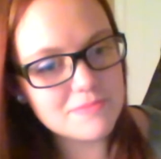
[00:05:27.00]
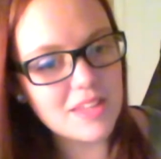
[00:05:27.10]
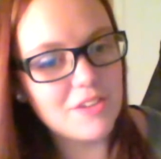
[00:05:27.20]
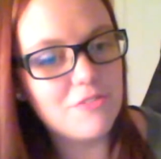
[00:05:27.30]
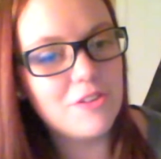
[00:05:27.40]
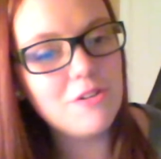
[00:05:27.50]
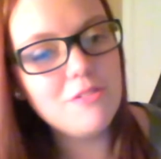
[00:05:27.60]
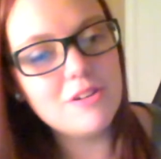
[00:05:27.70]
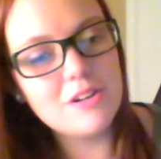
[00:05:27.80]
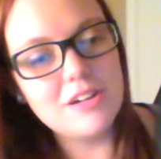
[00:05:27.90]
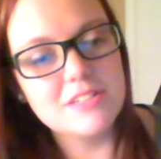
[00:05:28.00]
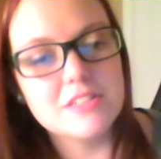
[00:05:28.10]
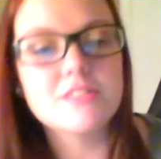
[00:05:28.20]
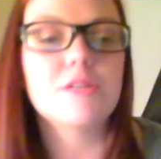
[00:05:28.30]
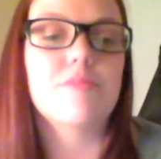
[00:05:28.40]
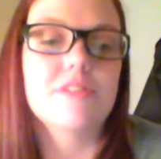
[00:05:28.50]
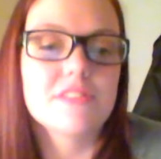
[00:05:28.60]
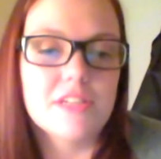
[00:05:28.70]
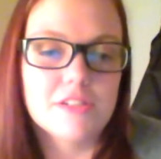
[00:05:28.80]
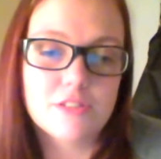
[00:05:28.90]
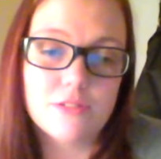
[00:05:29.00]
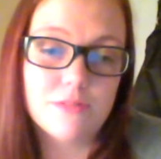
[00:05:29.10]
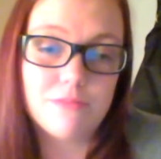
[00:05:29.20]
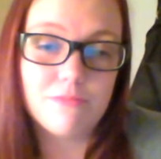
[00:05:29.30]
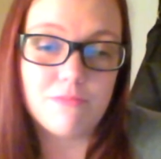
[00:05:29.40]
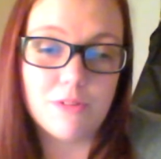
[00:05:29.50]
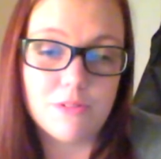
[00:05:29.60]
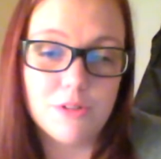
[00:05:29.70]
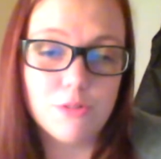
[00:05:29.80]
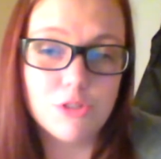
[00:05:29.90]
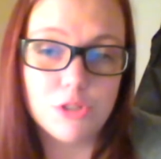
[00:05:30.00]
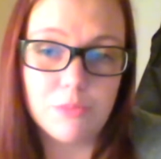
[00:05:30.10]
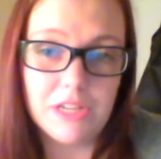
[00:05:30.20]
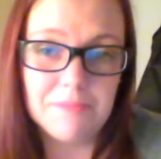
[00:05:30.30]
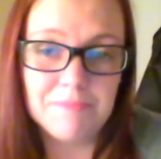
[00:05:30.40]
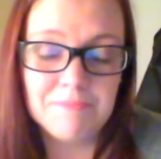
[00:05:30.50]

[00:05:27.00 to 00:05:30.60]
If you were a Disney princess, who would you be?